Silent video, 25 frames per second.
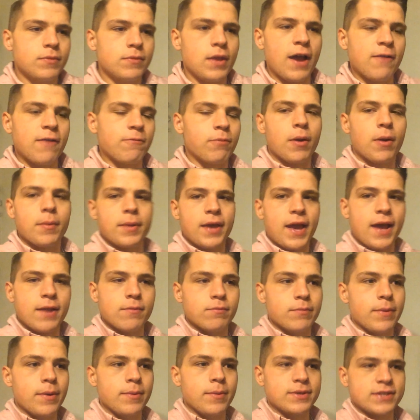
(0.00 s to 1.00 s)
I've probably
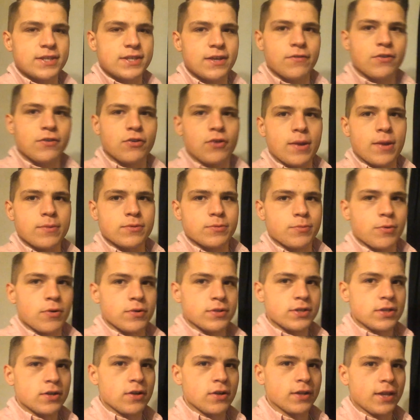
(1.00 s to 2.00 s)
had maybe seventy grams of
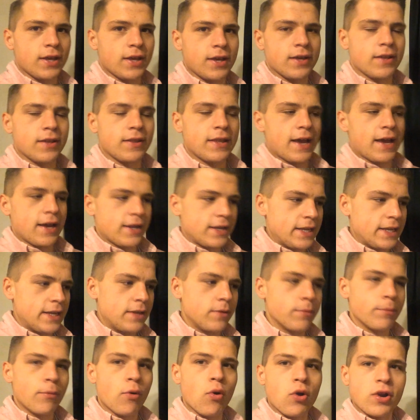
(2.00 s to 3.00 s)
protein all day, and that I
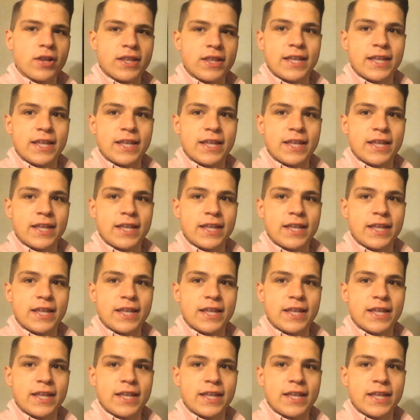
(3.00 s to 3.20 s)
need more